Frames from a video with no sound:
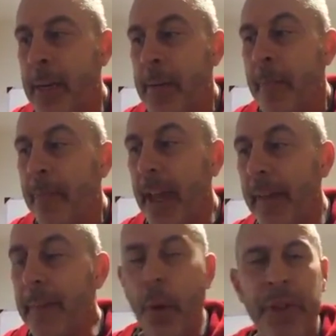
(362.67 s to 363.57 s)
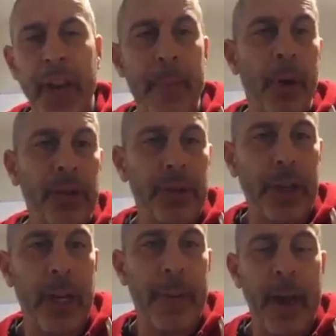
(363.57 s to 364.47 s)
And the one thing I'm most excited
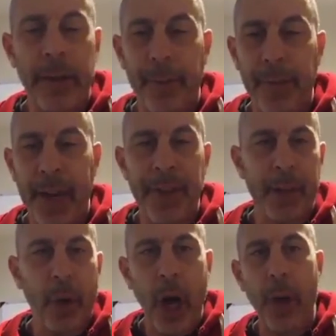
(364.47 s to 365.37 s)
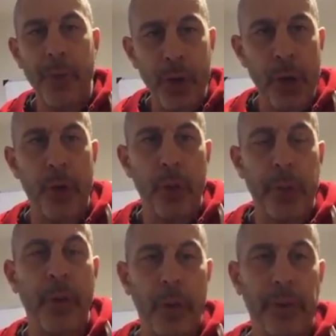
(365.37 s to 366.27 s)
about that I think will help you the most
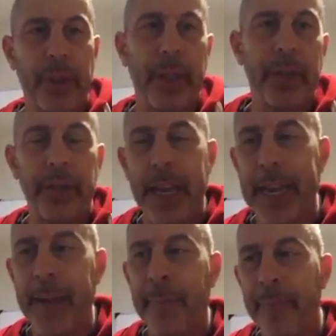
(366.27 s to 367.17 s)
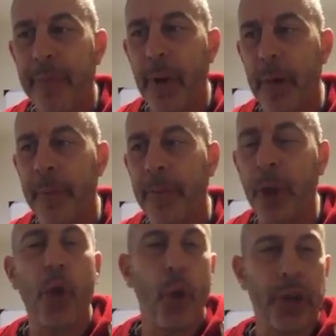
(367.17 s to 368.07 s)
is a course
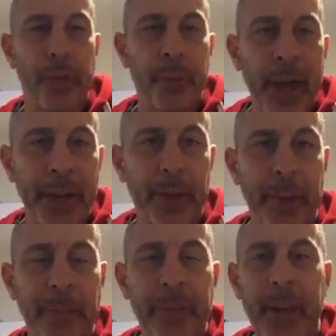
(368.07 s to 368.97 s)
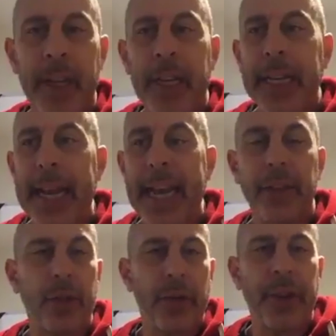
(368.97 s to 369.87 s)
from Michael. And it's called the
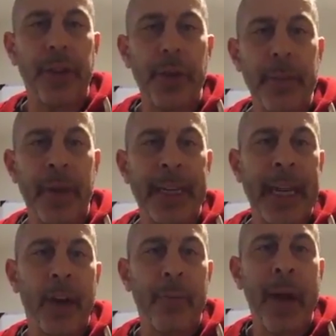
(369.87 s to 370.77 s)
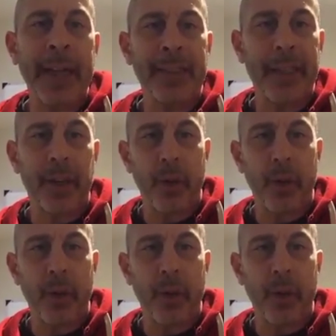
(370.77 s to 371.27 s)
$30 Million Mindset Course.